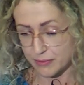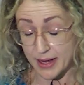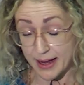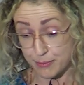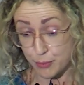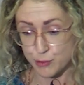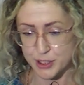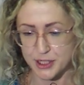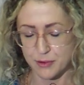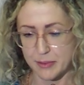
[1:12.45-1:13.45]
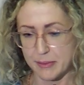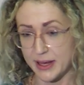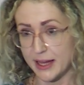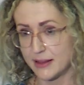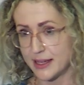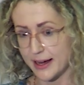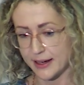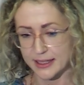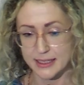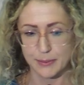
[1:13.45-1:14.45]
important to remember in the
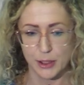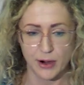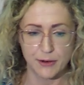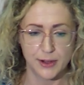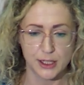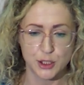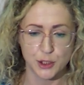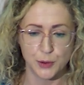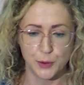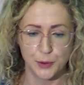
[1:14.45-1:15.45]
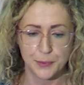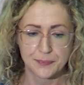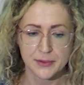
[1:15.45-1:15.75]
younger demographic too.